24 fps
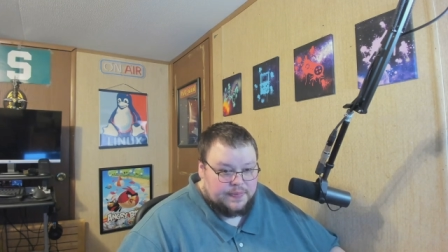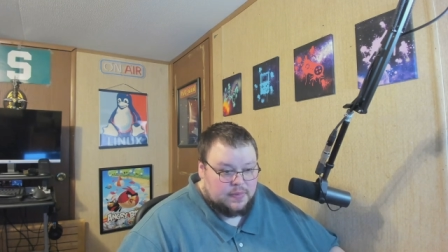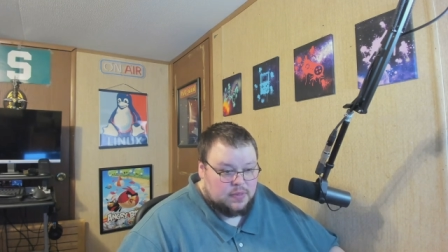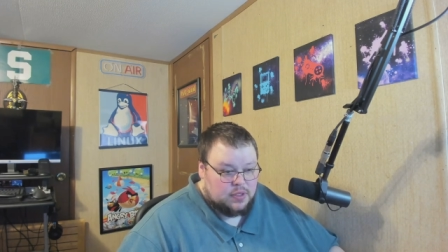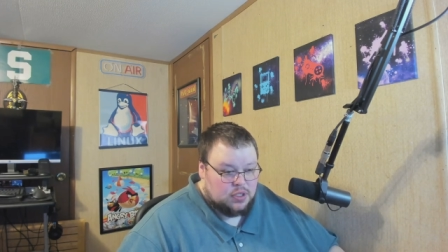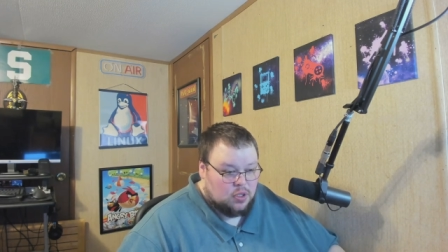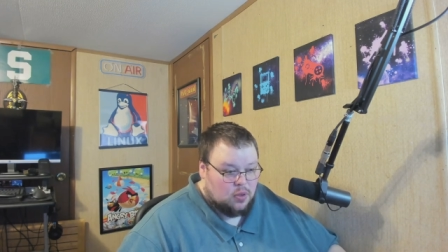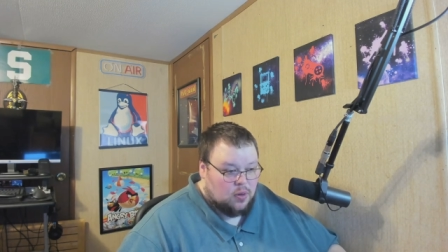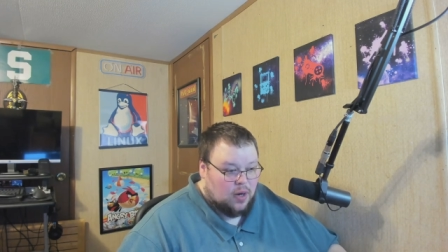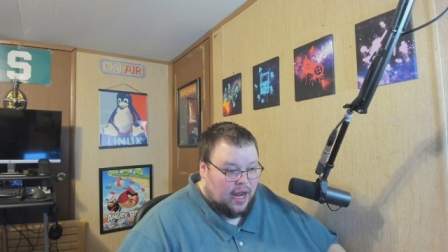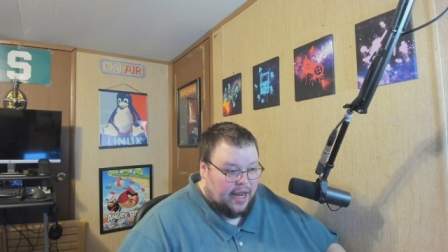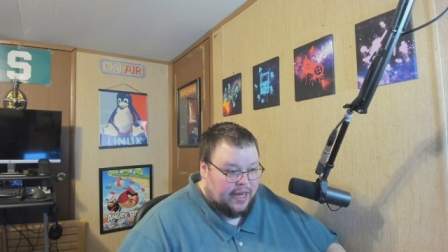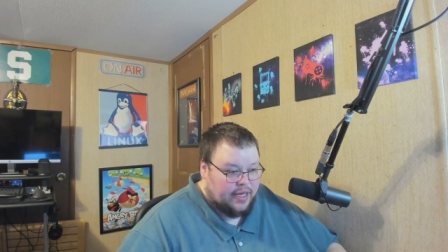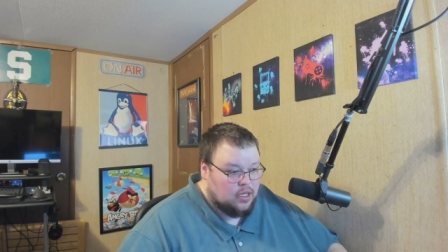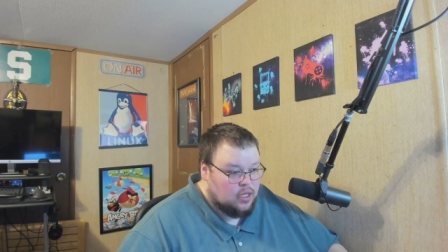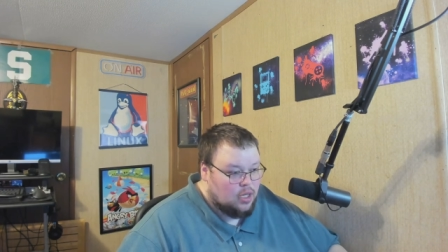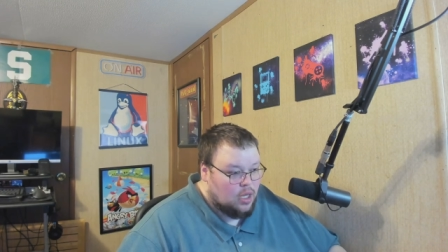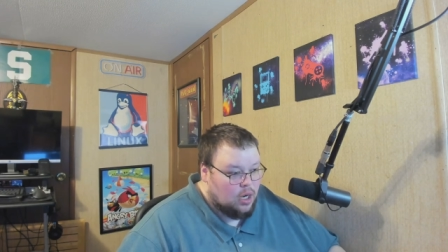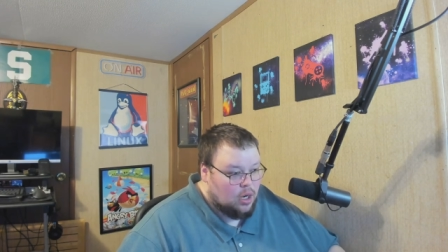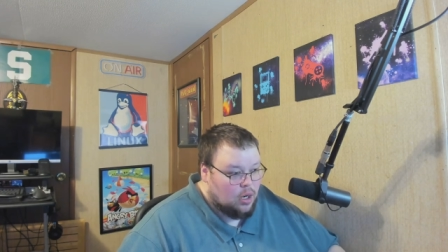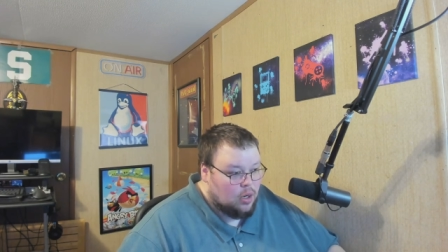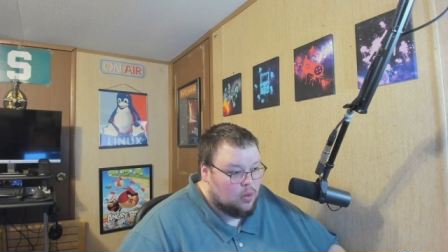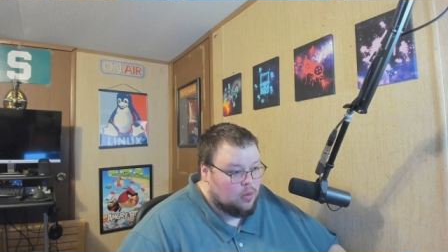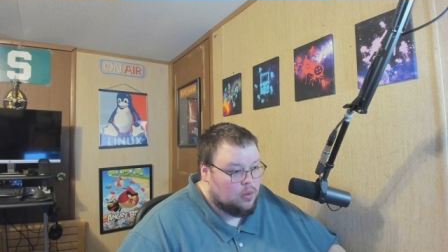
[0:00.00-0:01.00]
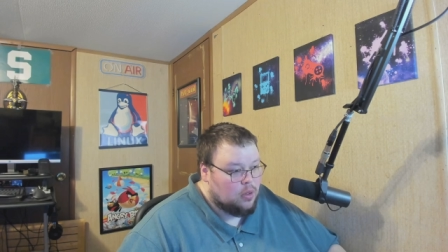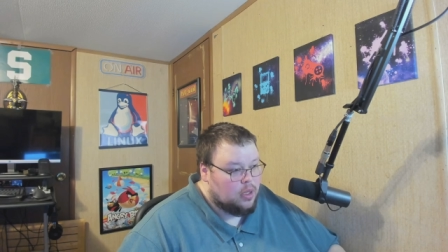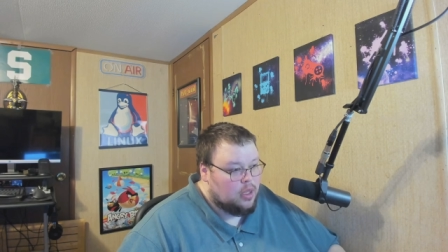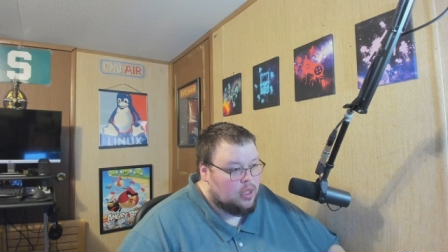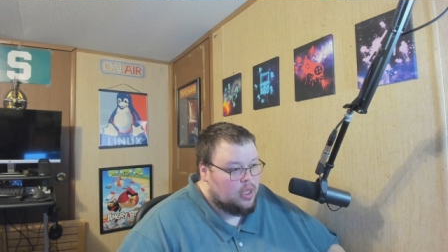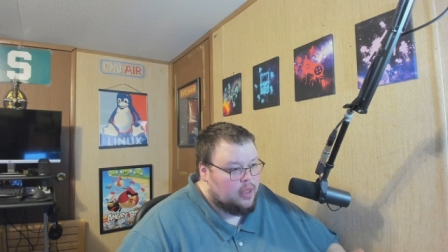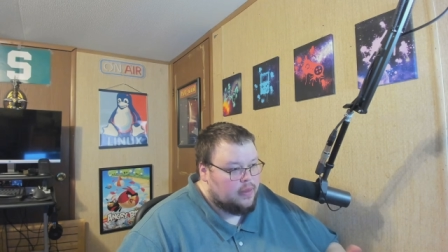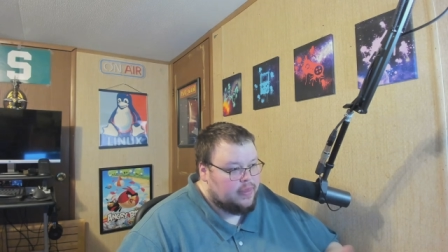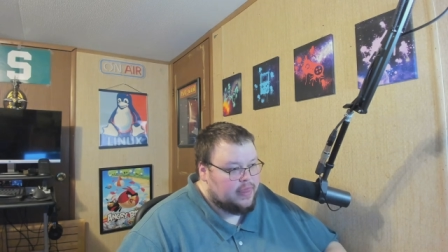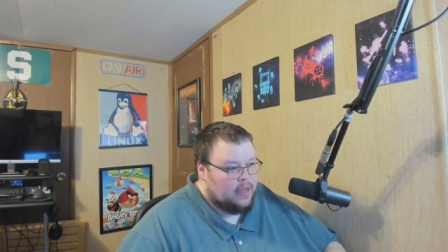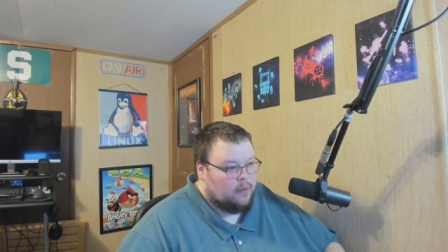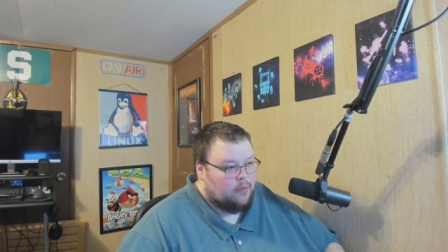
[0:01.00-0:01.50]
So I know
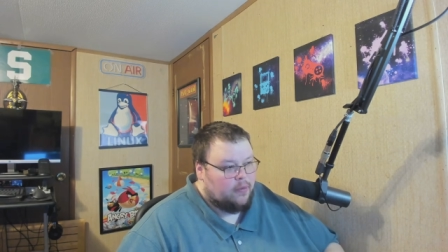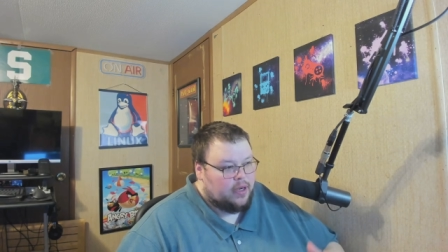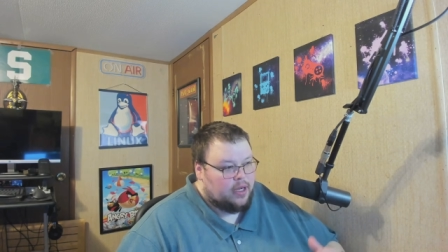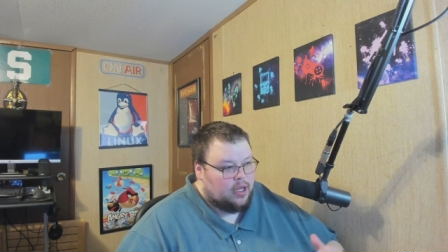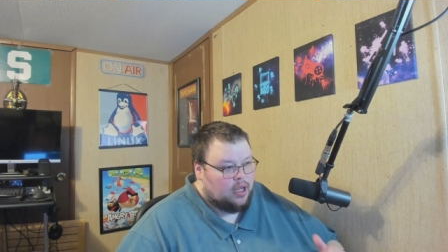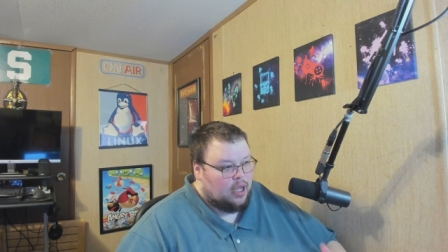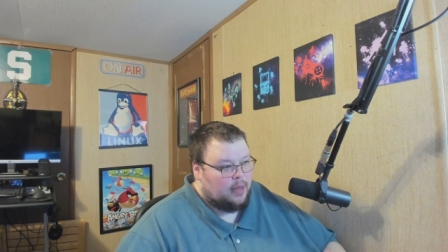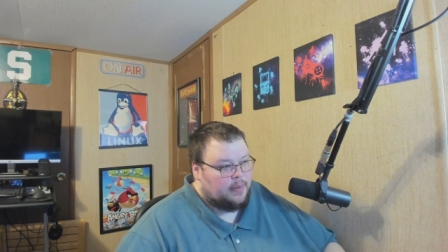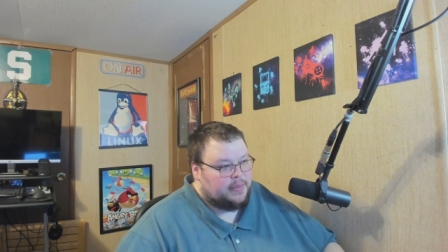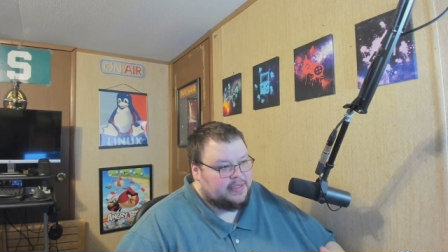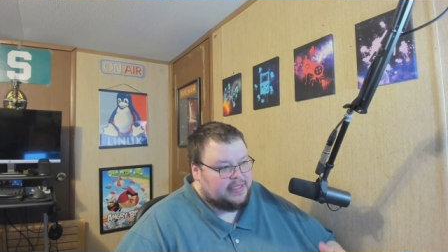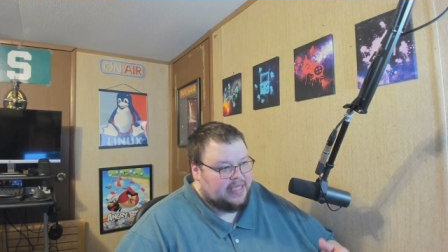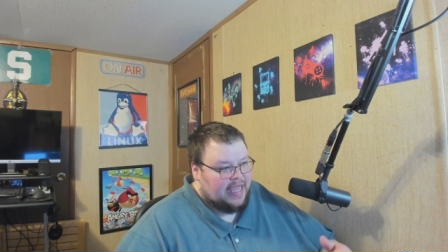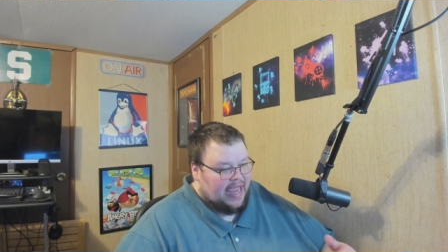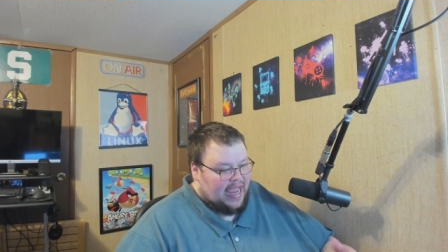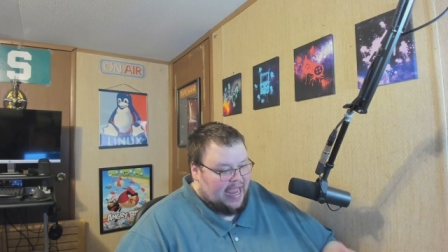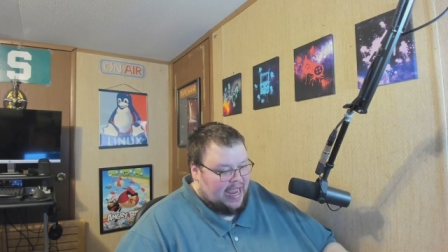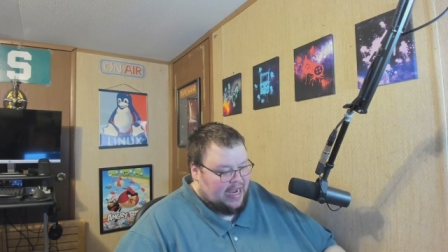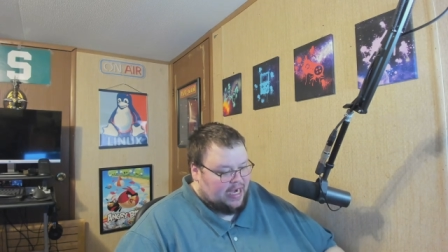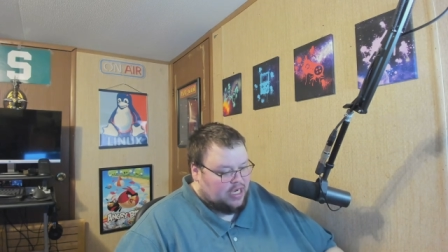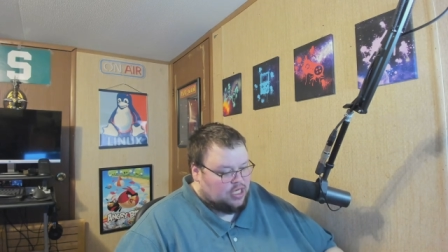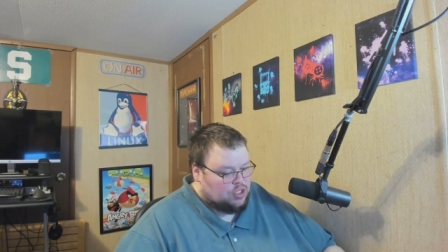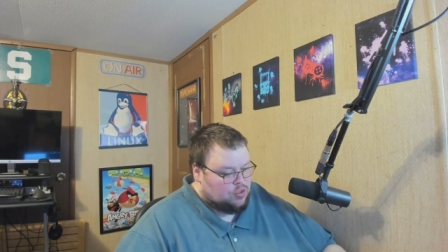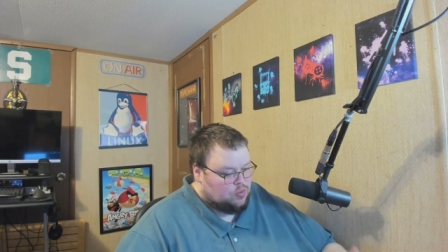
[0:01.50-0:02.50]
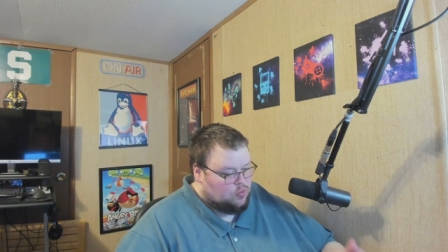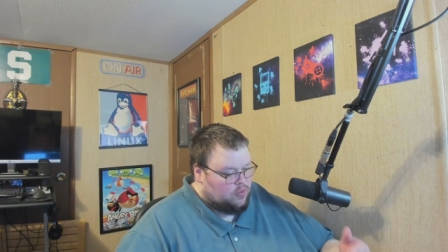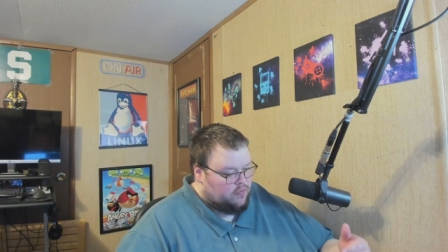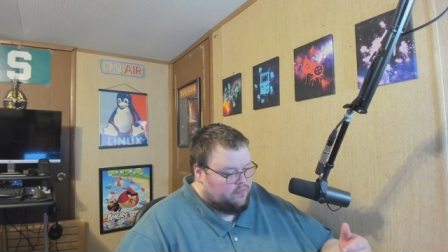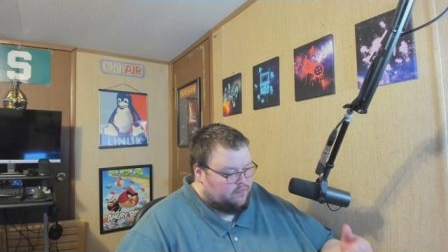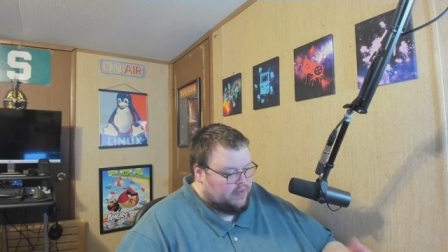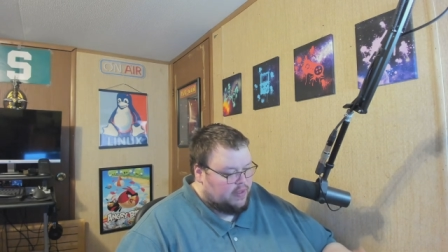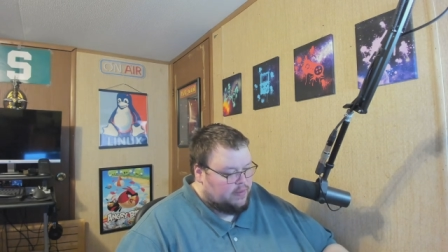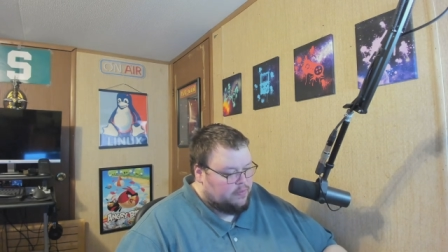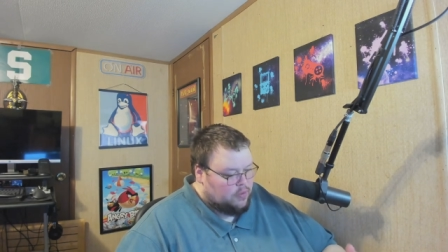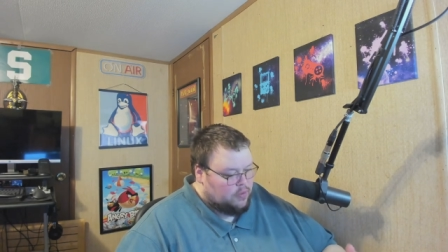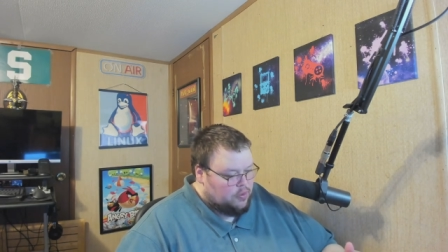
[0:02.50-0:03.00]
that when it comes to
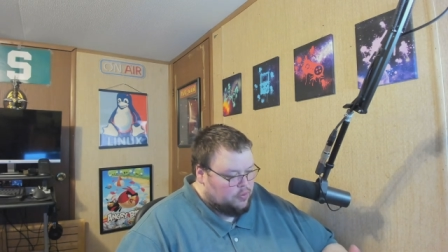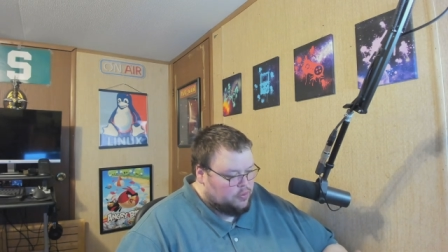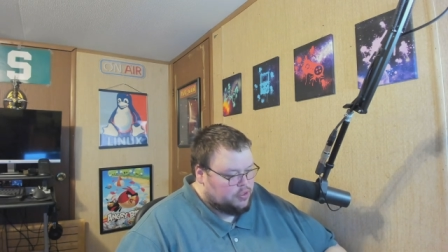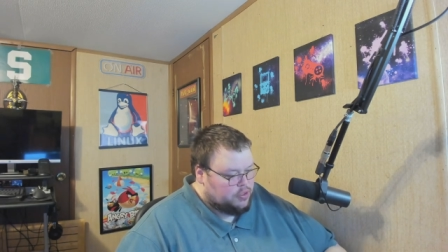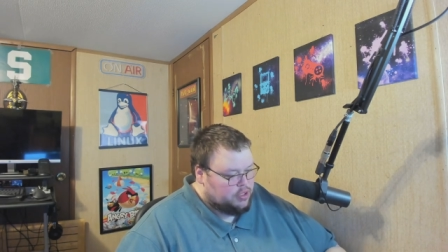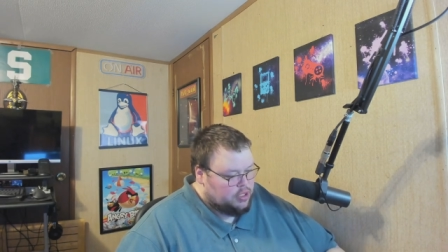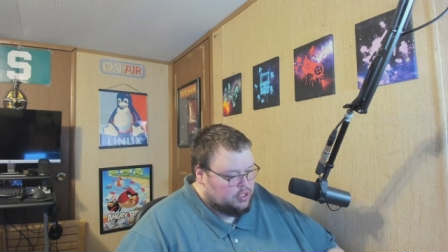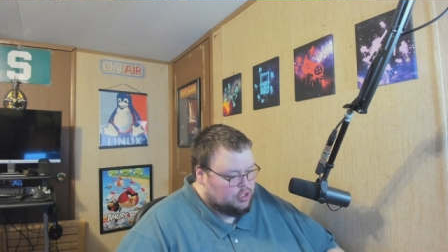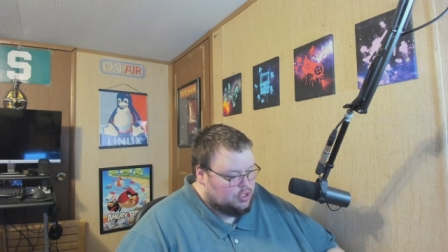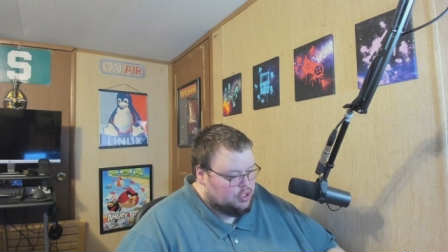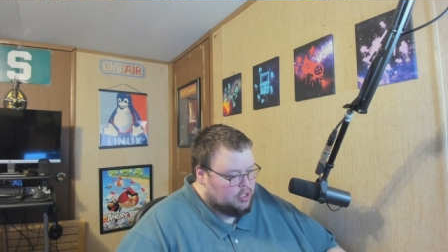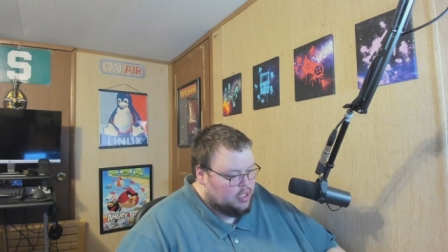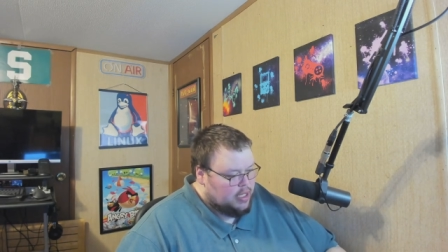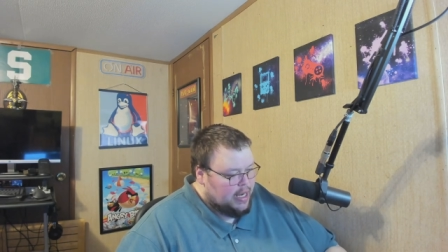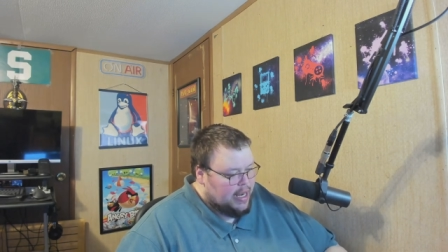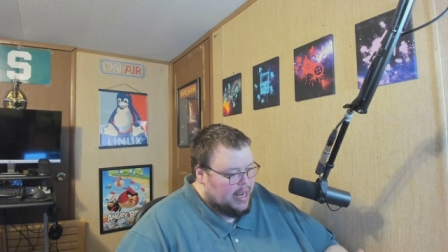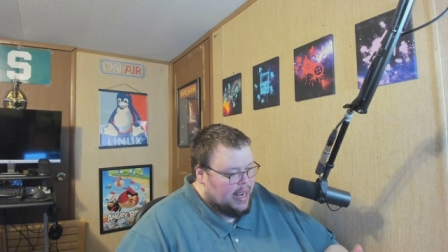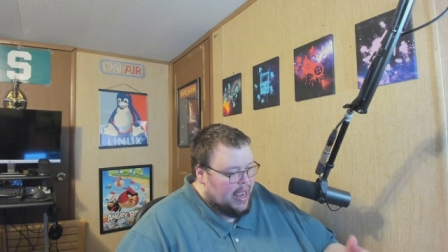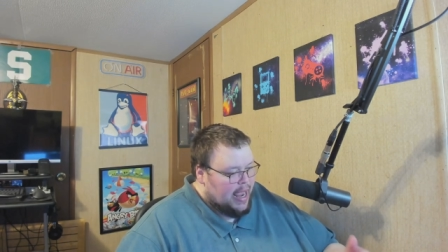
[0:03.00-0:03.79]
actual Vim usage,